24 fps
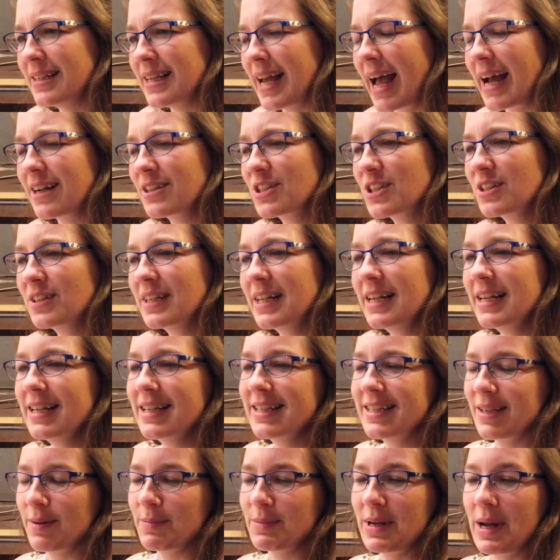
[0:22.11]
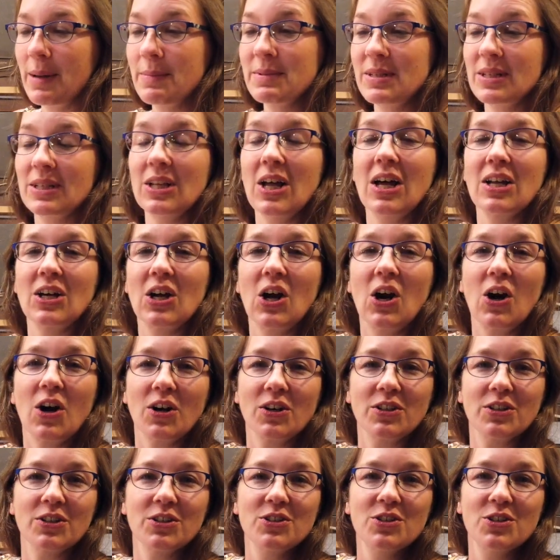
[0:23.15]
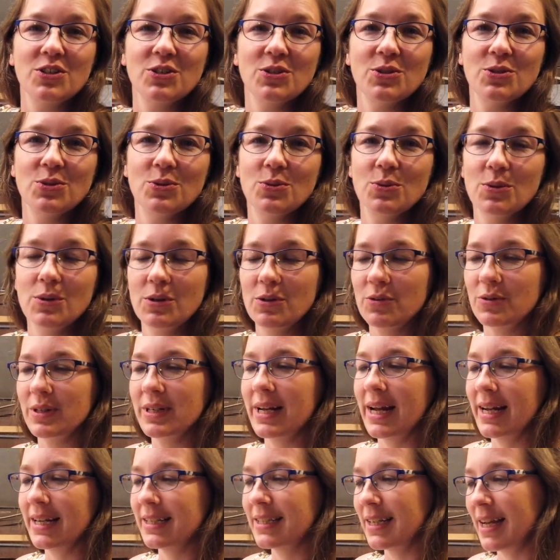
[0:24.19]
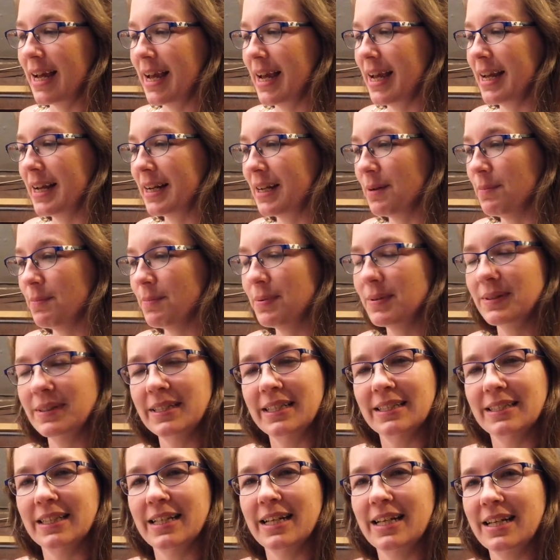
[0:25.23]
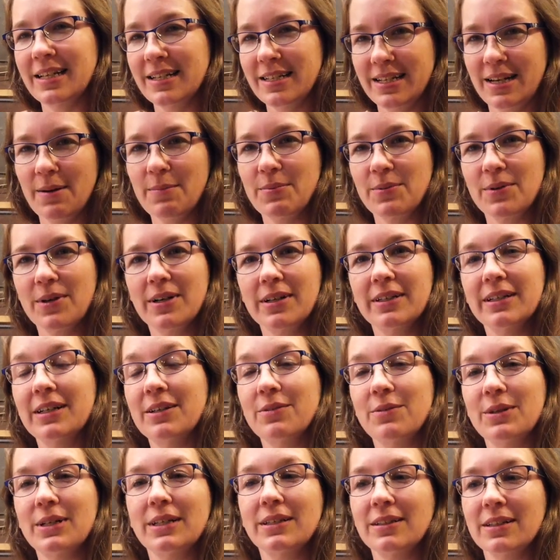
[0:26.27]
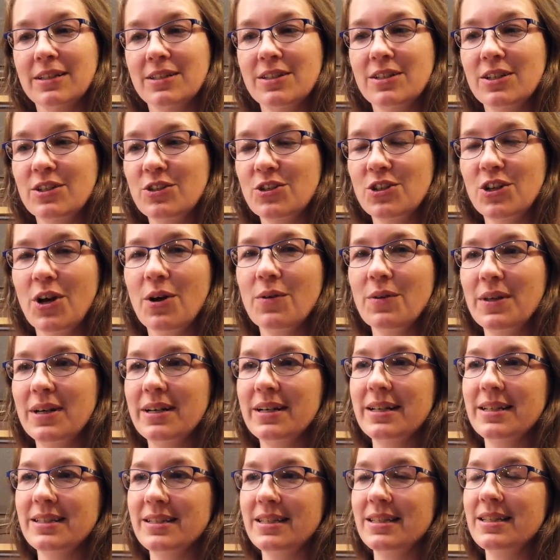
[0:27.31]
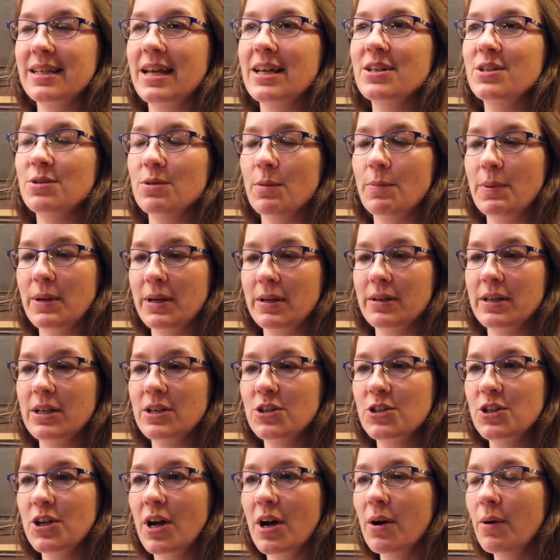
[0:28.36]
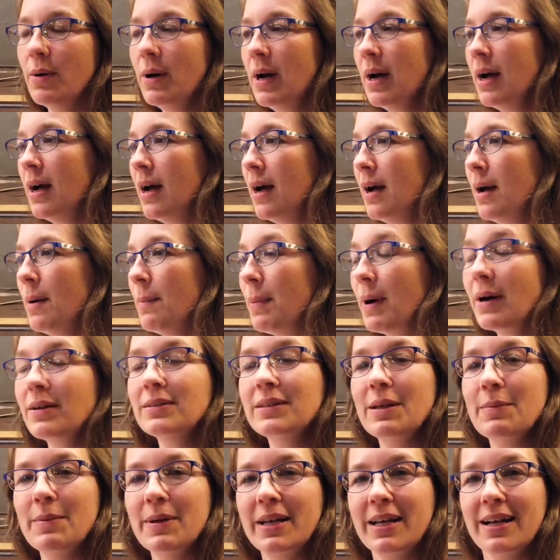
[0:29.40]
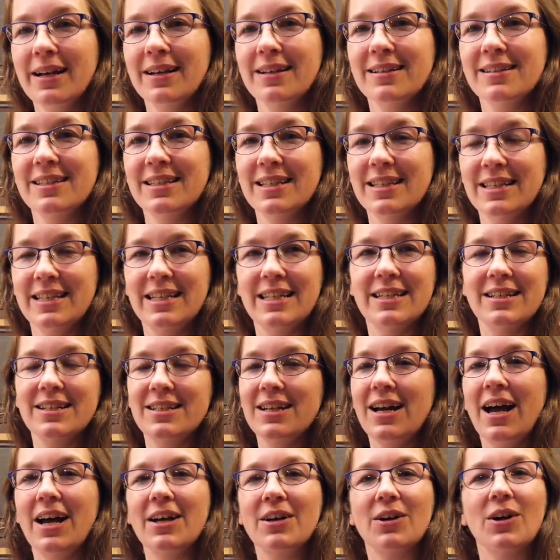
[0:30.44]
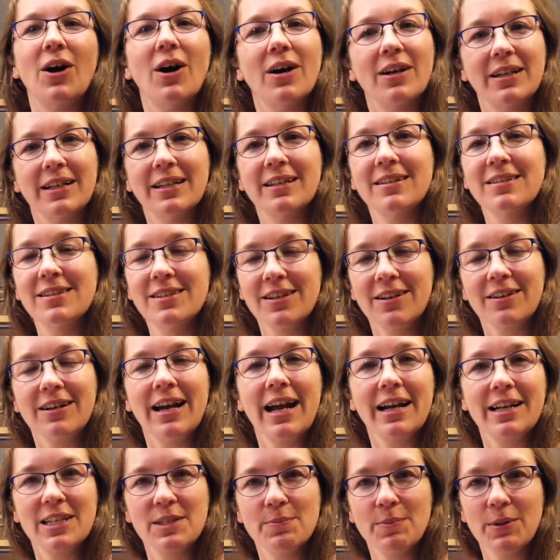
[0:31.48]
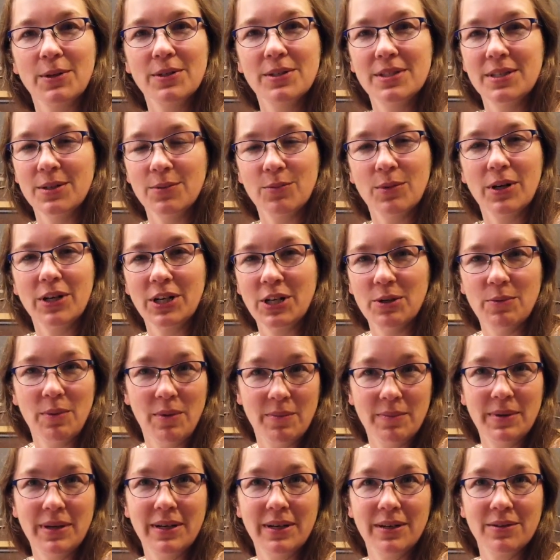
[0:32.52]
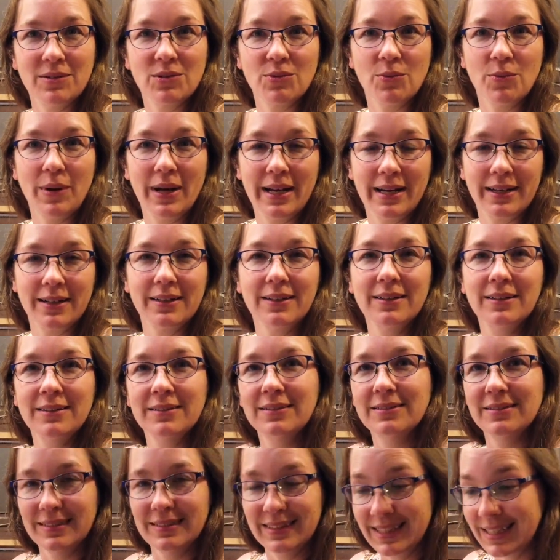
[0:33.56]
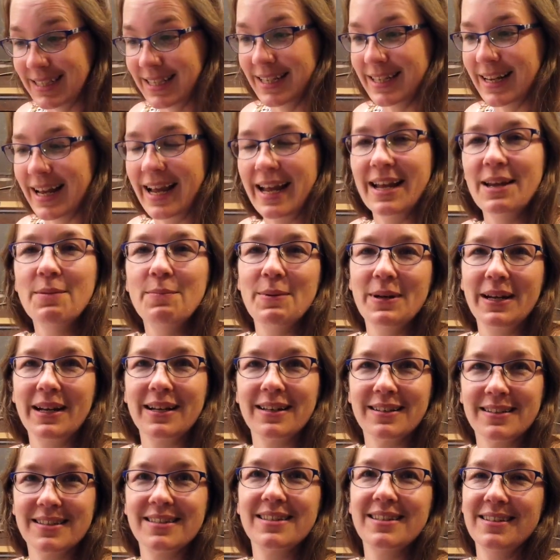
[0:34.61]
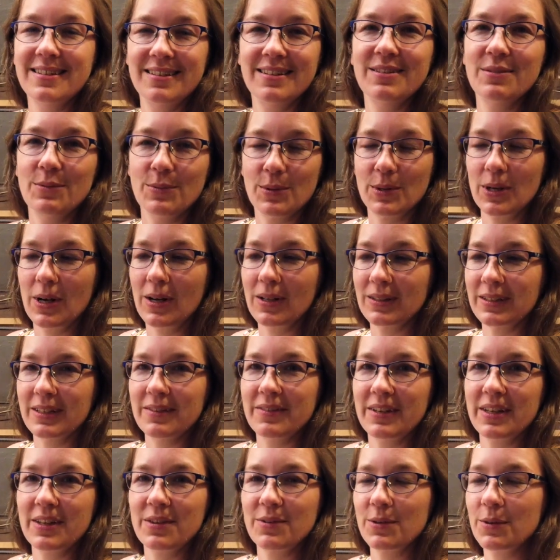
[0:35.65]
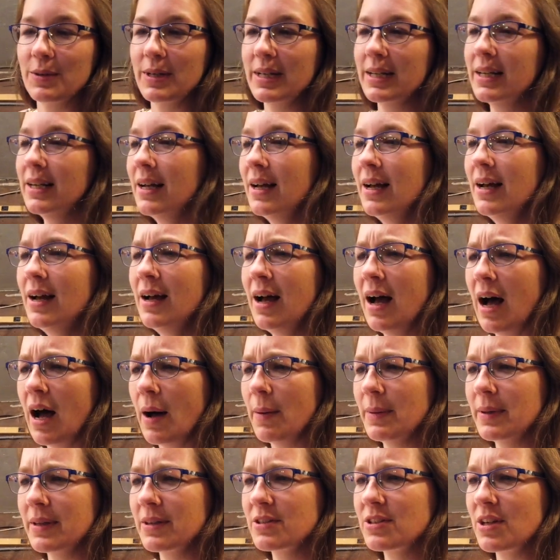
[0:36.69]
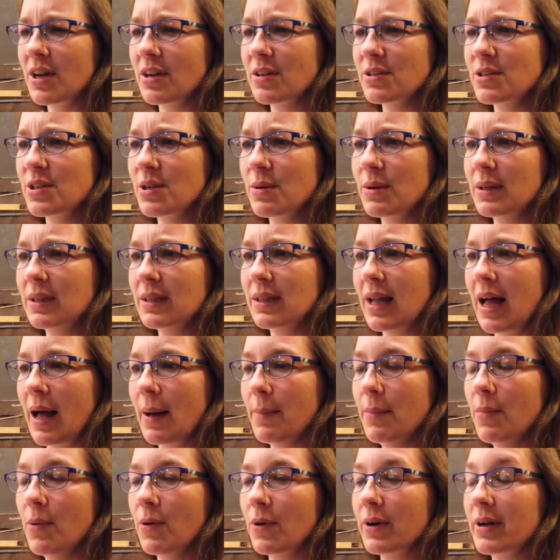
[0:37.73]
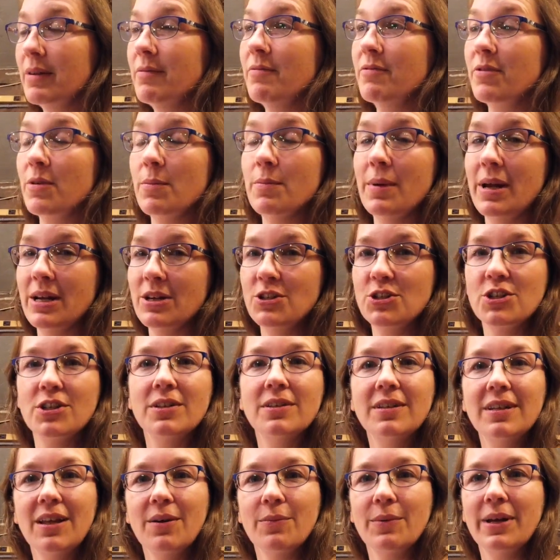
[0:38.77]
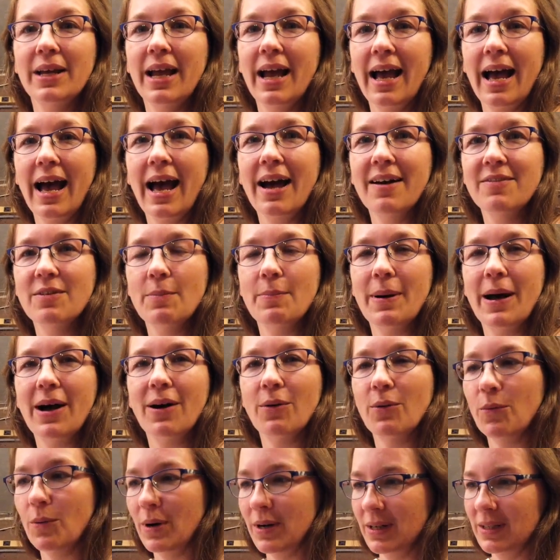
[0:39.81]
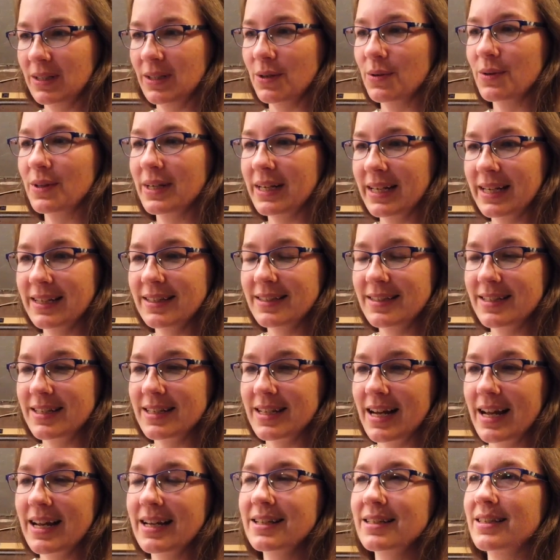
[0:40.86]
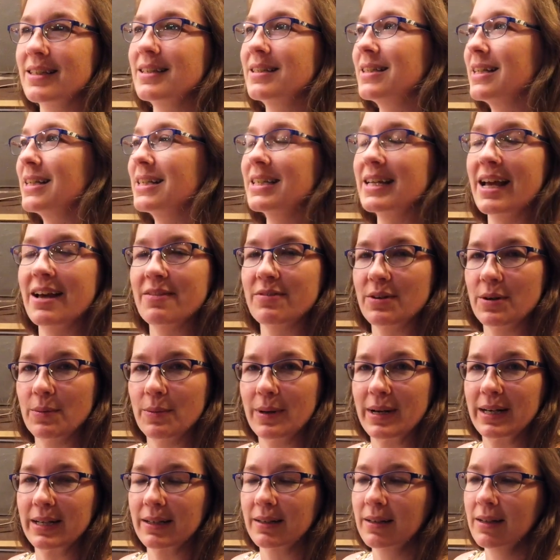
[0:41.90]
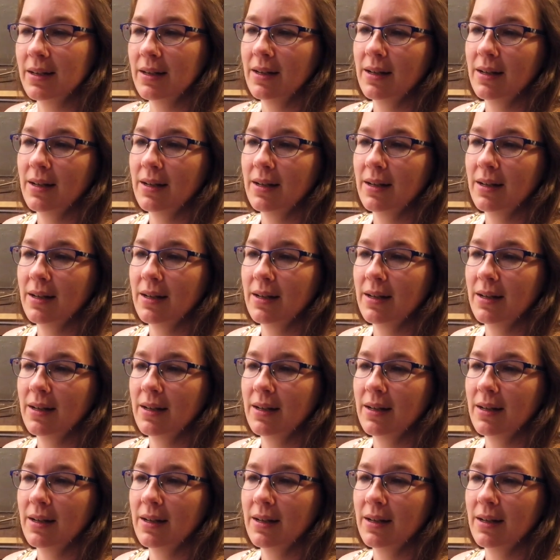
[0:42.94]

Actually, sometimes a lot harder to create a completely contemporary and realistic show than it is to, say, do a period show, partly because the entire audience are experts in what human beings wear today, because we're all living through it. And there's also a lot more information that we have about what clothing is today, since it's everywhere.